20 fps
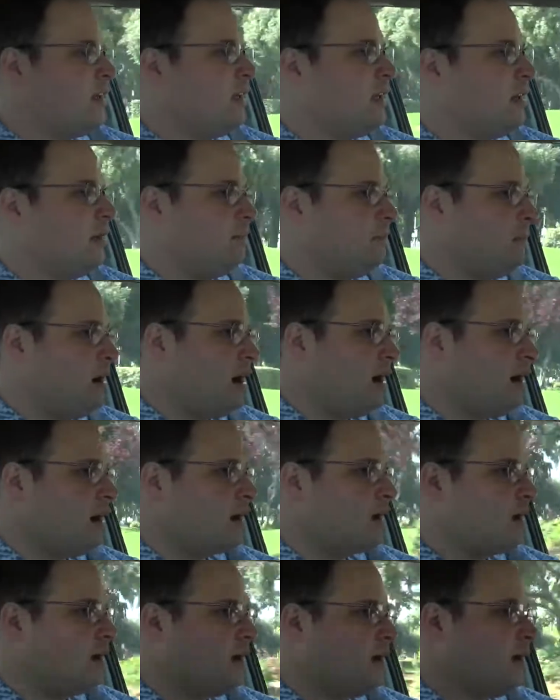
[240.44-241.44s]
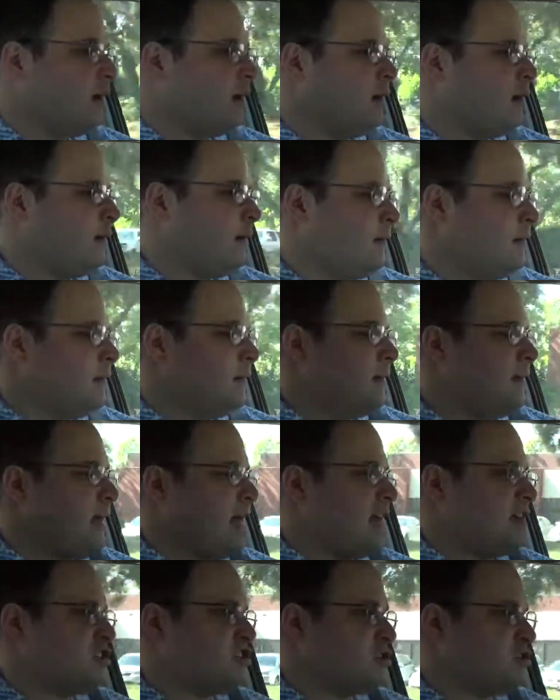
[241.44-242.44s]
in America
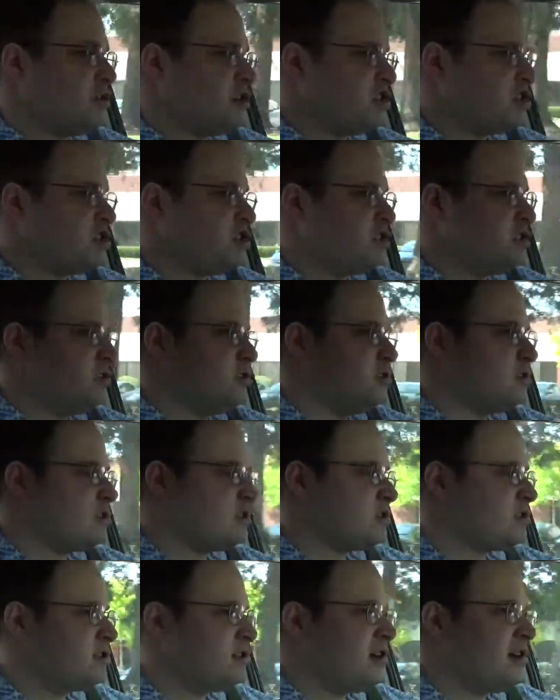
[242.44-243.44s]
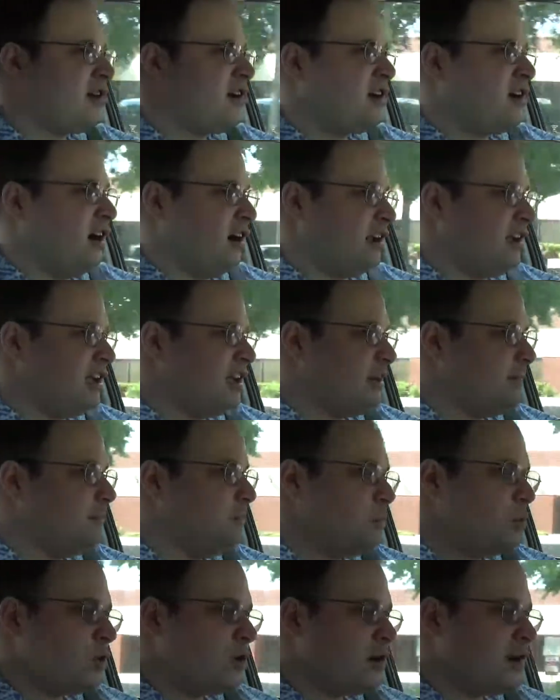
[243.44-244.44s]
as Christians are getting
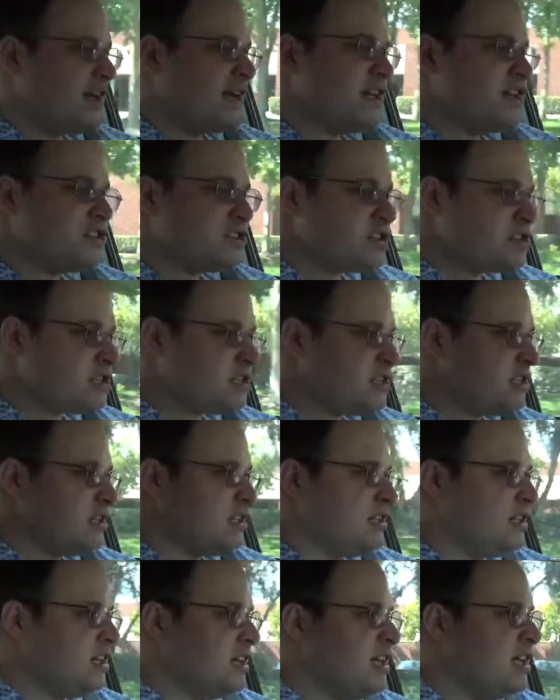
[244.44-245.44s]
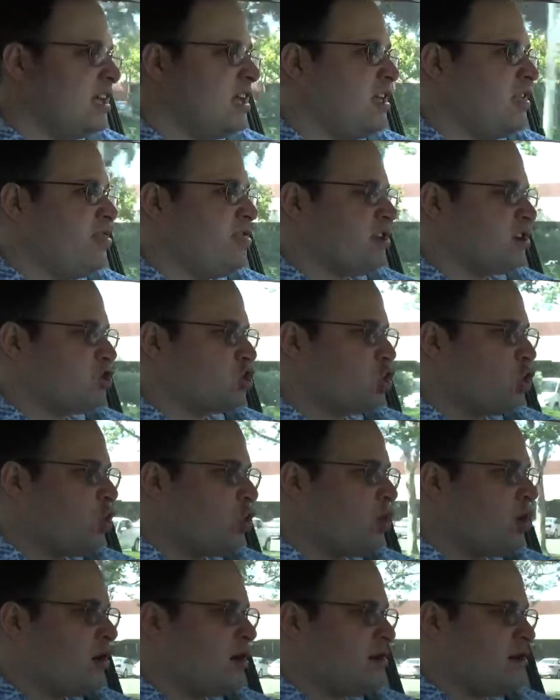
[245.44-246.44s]
more interested in their
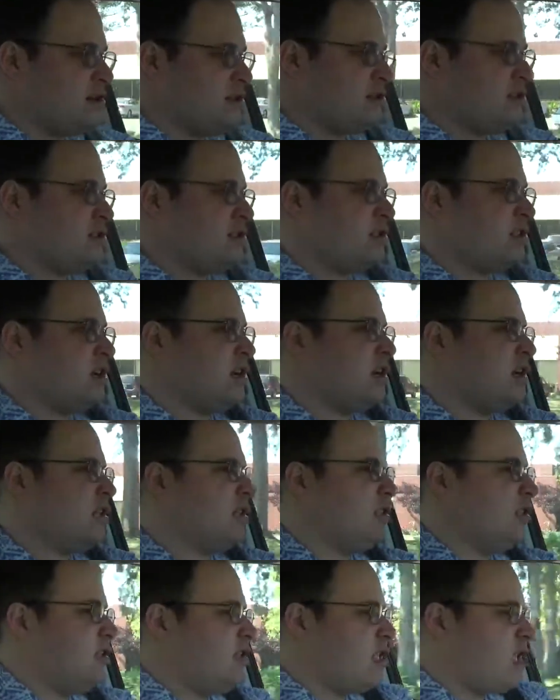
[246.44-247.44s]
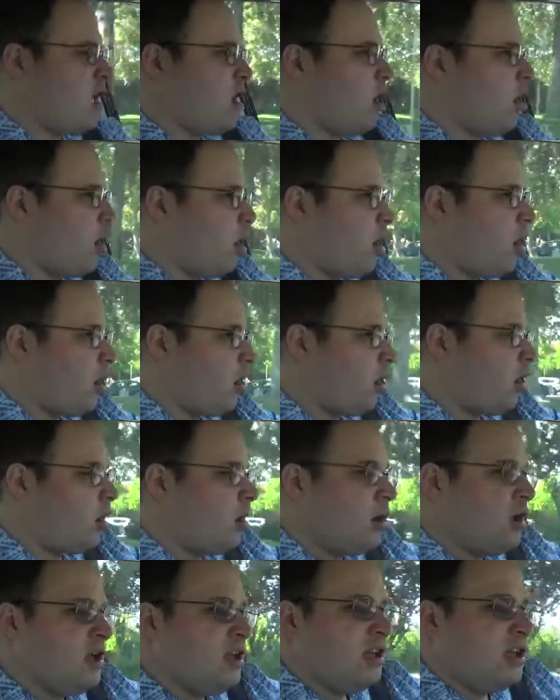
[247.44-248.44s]
toys than they are
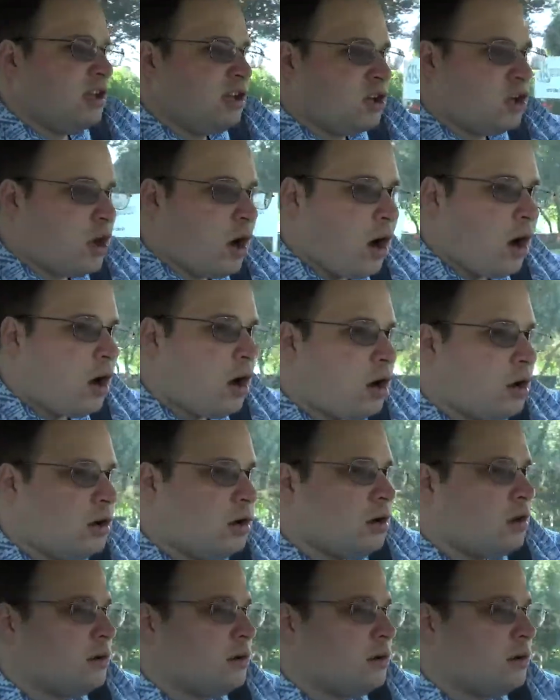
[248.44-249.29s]
in God.